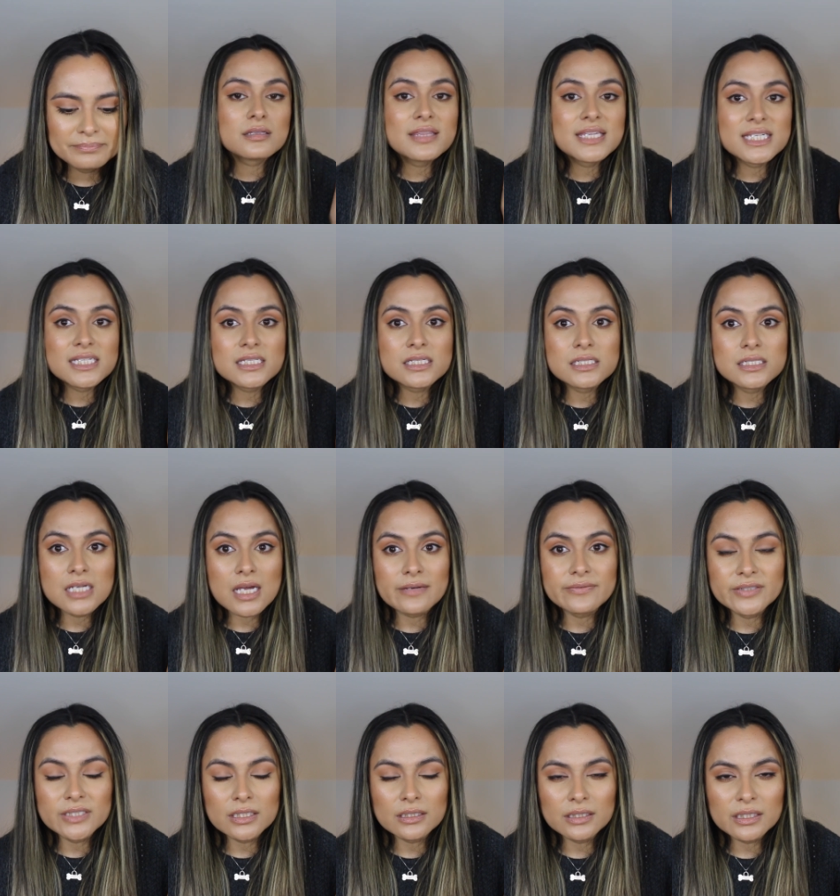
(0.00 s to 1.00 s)
This
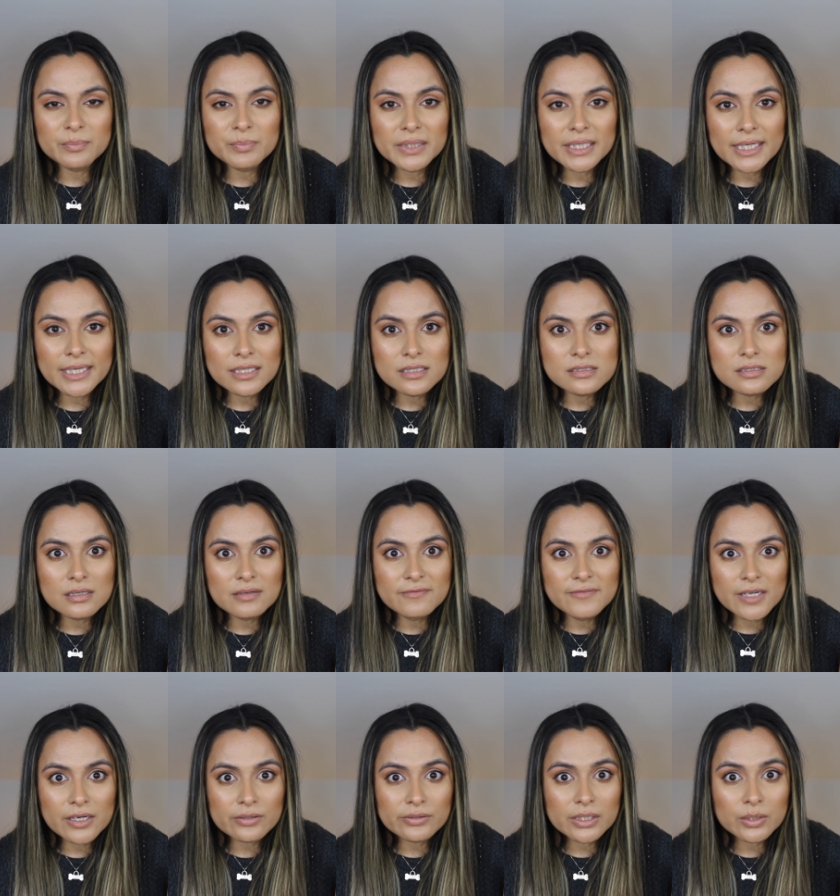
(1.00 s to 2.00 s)
definitely plays
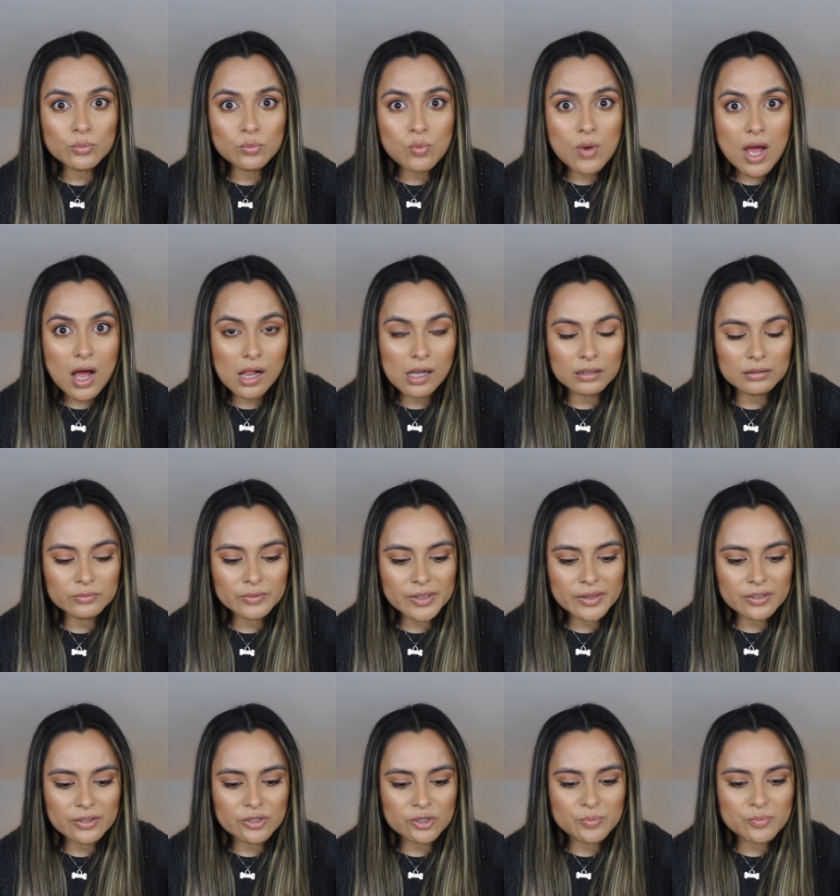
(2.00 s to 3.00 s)
very well
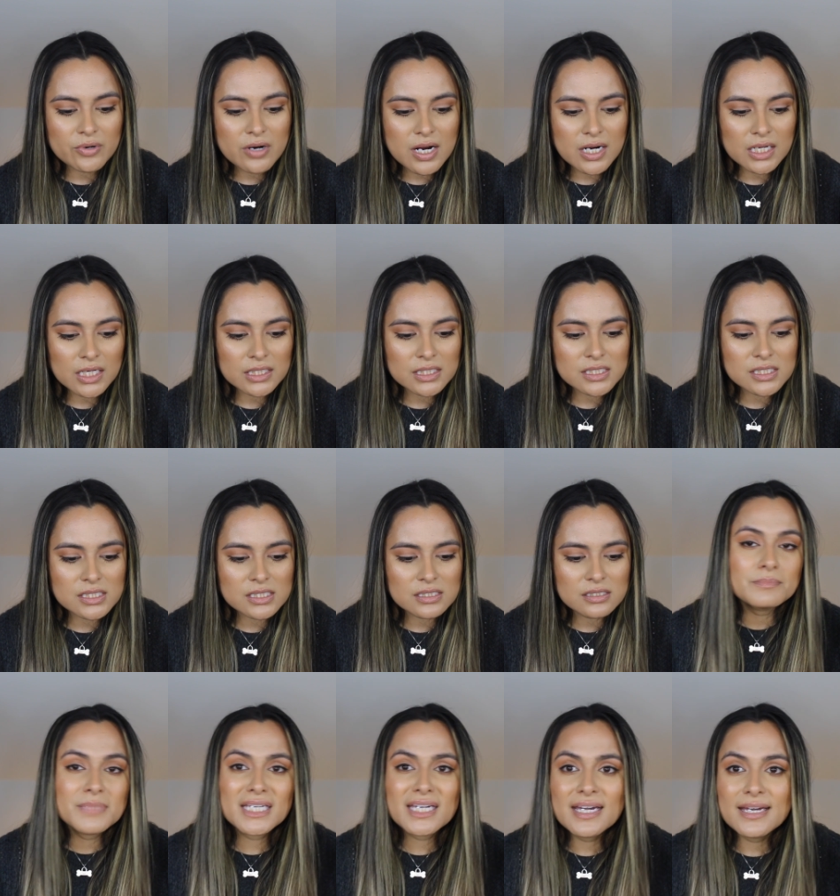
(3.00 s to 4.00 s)
with other products
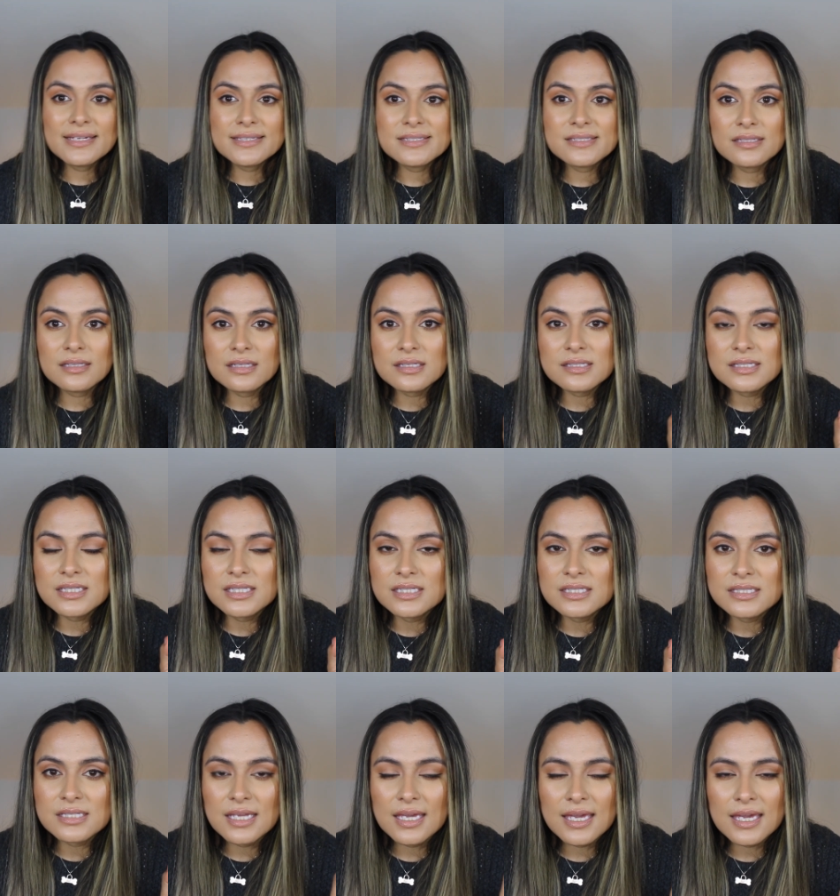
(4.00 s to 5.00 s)
because this
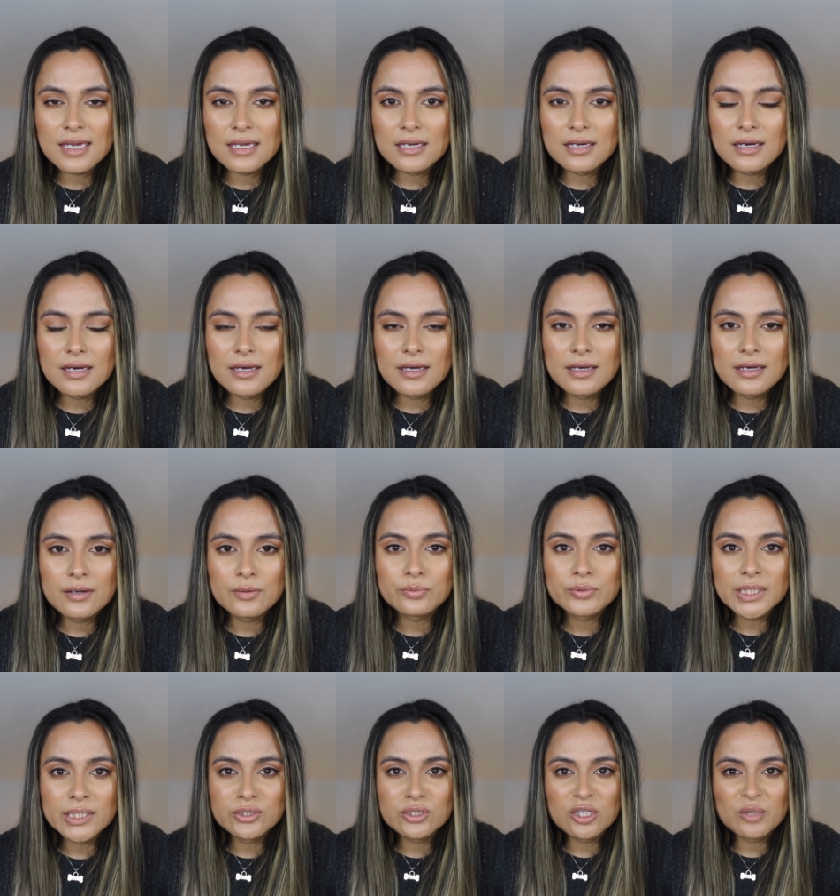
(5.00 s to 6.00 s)
is a uh,
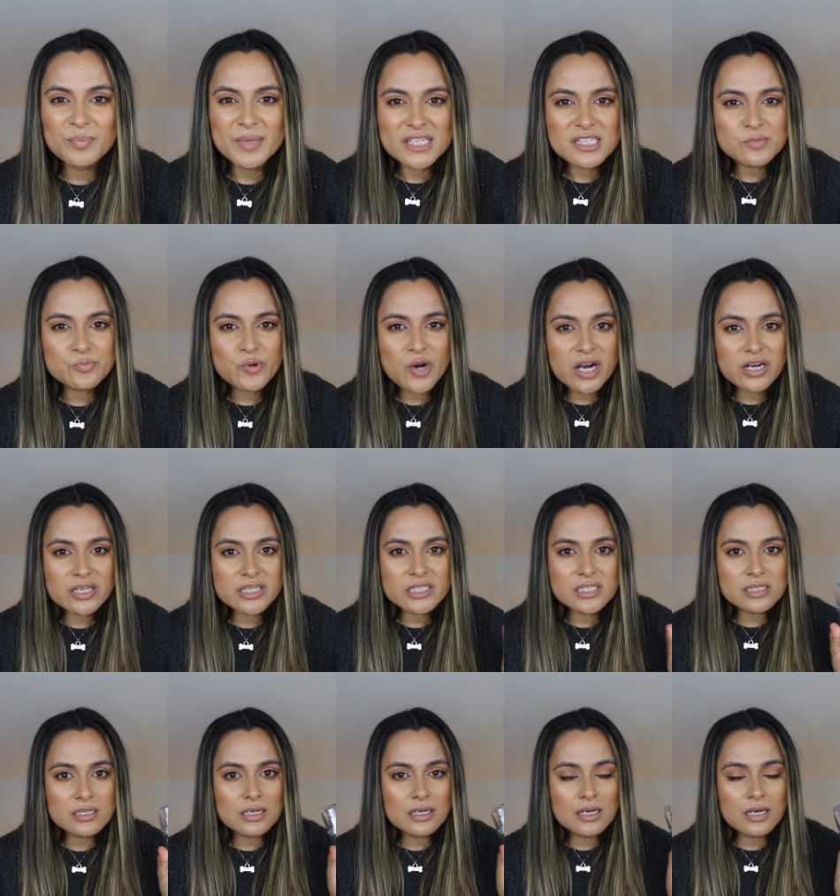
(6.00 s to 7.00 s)
retinol-based
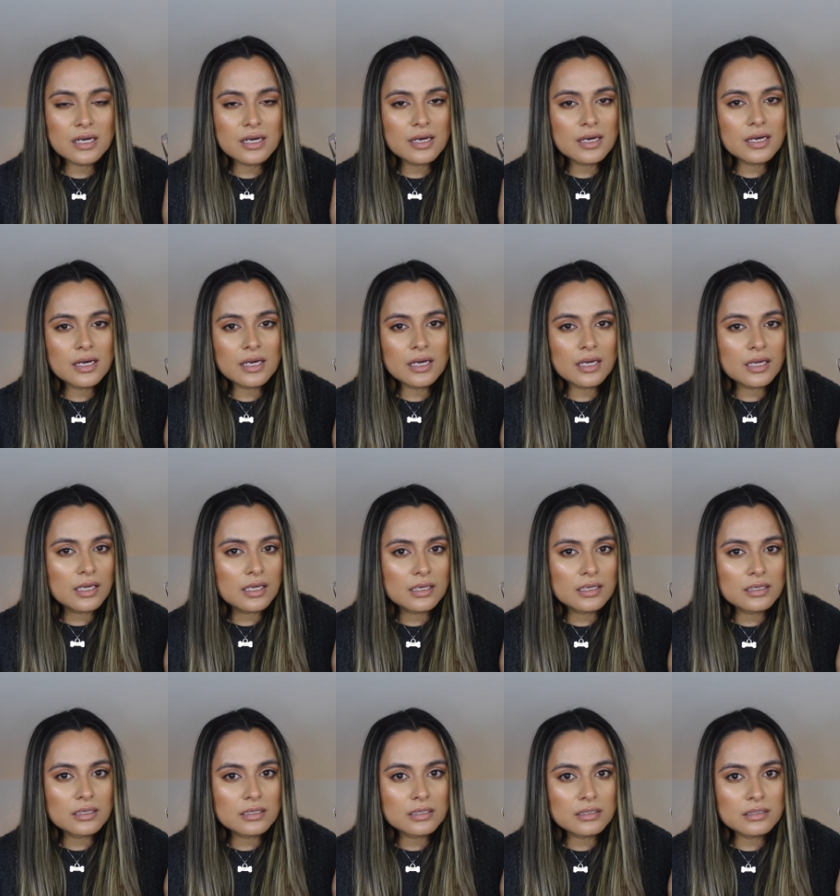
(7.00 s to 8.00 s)
product
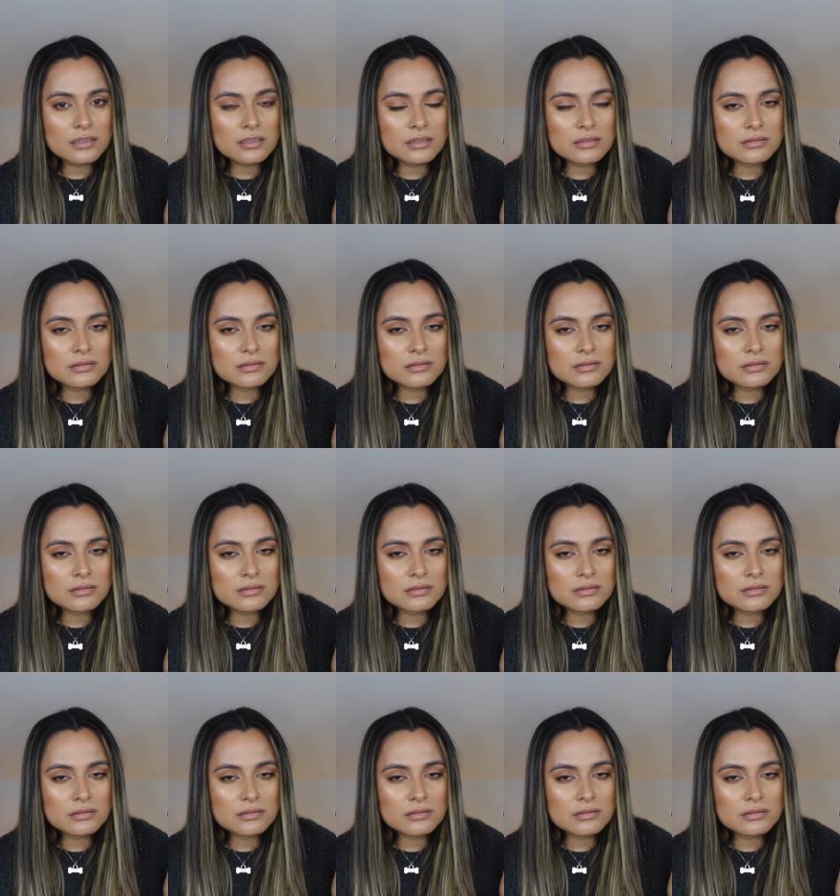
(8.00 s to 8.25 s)
I